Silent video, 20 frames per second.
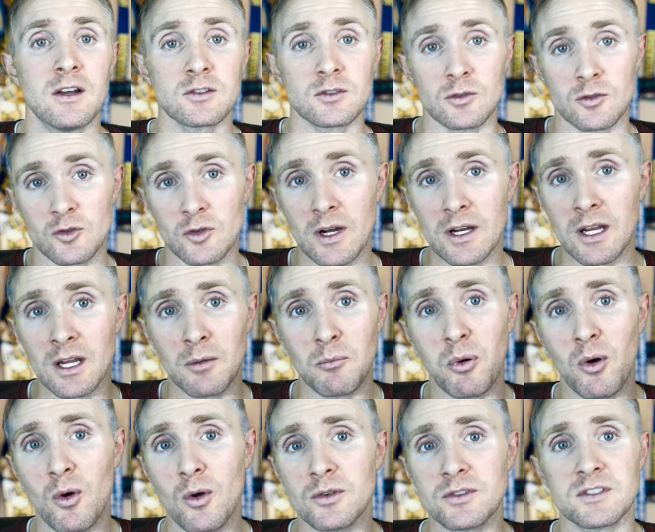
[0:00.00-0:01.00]
So trekking
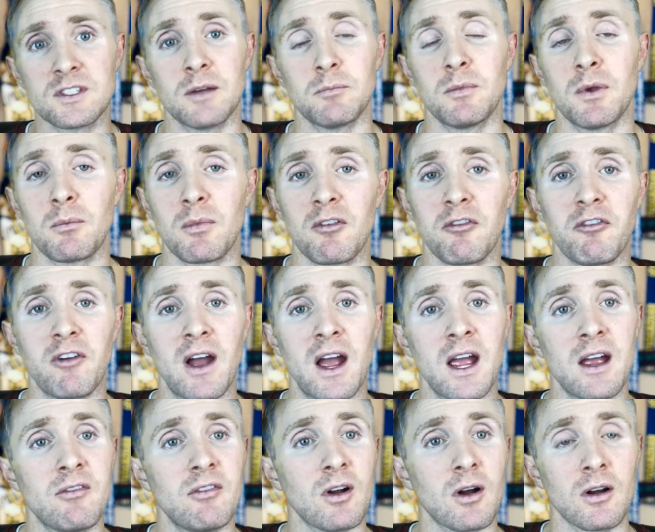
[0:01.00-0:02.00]
poles, tip number
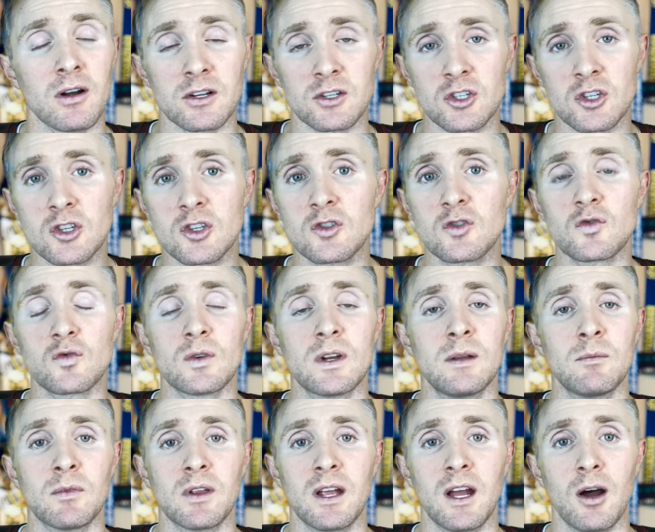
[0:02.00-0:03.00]
5, are
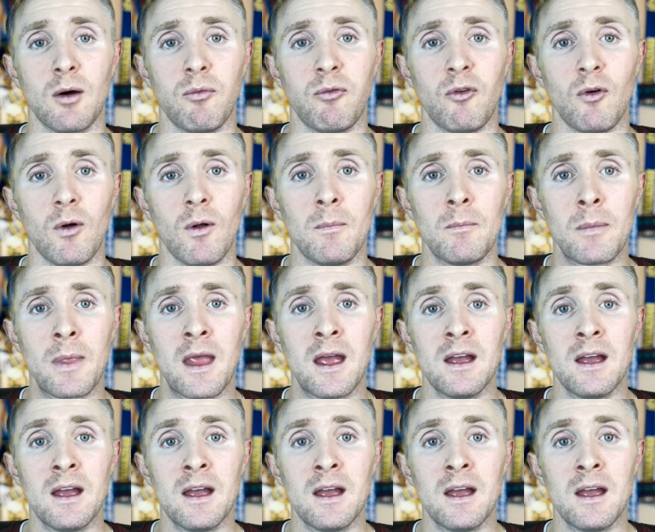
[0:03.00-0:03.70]
extremely helpful.